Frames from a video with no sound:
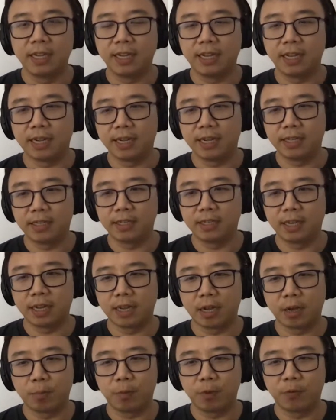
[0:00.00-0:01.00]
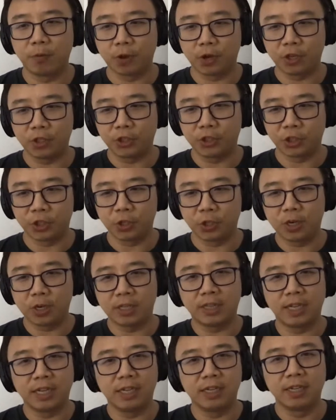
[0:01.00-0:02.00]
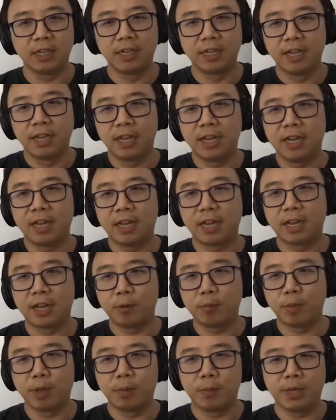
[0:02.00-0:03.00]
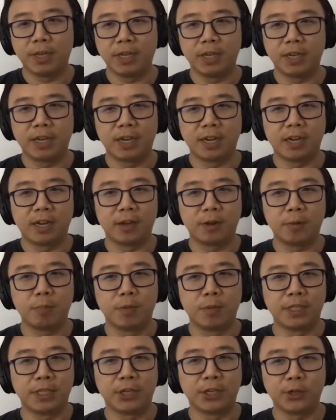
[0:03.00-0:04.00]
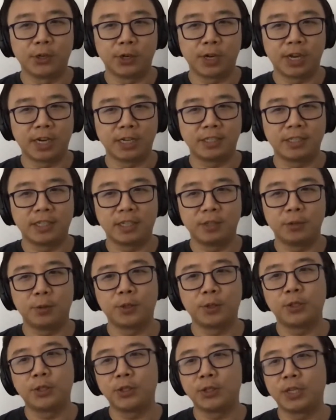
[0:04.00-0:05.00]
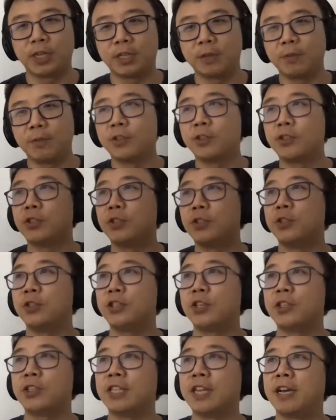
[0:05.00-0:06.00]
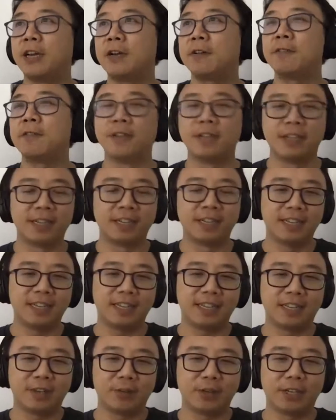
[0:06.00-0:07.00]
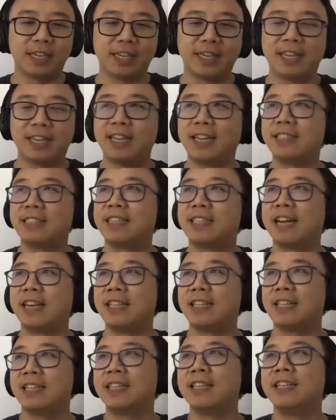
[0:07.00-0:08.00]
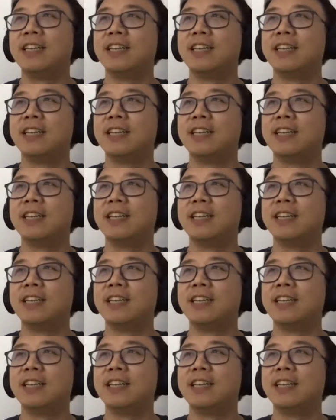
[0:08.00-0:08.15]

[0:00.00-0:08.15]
And before the show, I think maybe Matteo, Edison, you want to kind of introduce yourself, and then we can get that started.